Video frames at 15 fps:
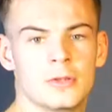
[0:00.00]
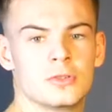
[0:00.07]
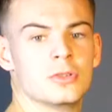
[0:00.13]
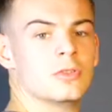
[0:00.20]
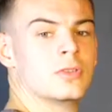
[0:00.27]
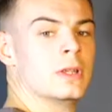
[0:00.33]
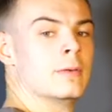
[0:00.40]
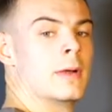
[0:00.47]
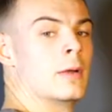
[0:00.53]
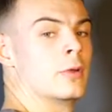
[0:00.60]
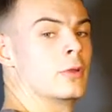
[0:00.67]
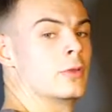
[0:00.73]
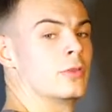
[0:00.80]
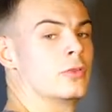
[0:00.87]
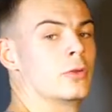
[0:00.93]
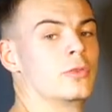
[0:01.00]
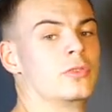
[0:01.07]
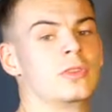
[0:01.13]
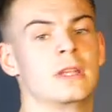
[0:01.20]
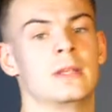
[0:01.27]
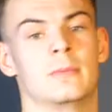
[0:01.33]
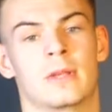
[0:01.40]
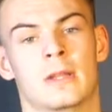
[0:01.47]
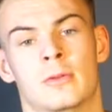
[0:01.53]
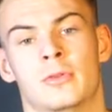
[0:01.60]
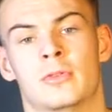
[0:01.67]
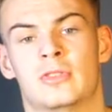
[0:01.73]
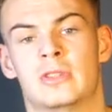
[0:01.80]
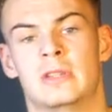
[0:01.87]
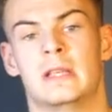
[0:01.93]
as you can see around the sort of seams and on
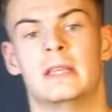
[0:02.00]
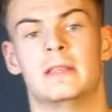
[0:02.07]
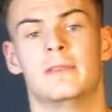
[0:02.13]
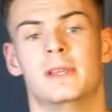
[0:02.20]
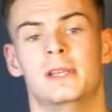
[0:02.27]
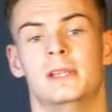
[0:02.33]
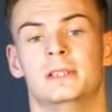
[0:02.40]
the sleeve.